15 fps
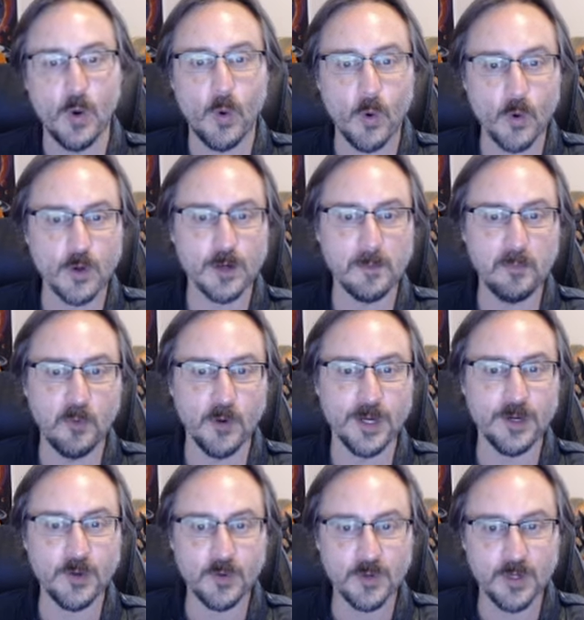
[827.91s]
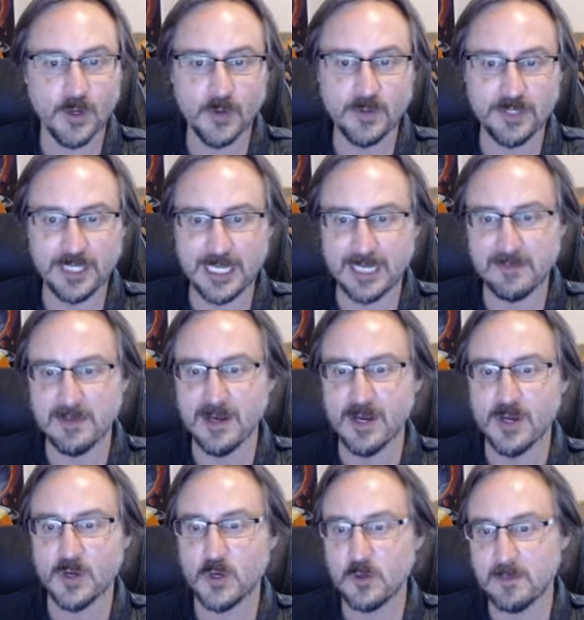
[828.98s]
or appoint her own team
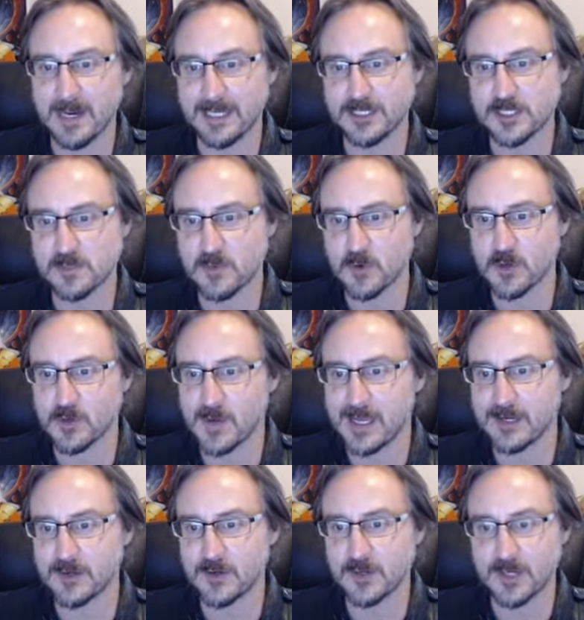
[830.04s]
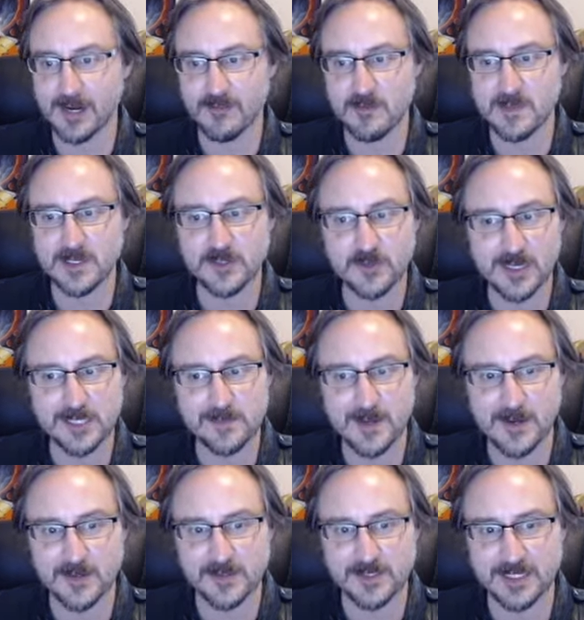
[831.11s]
who might support greater government
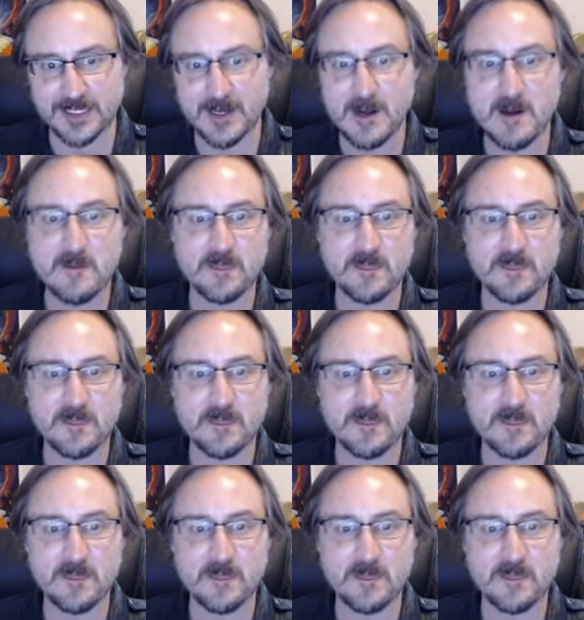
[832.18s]
transparency.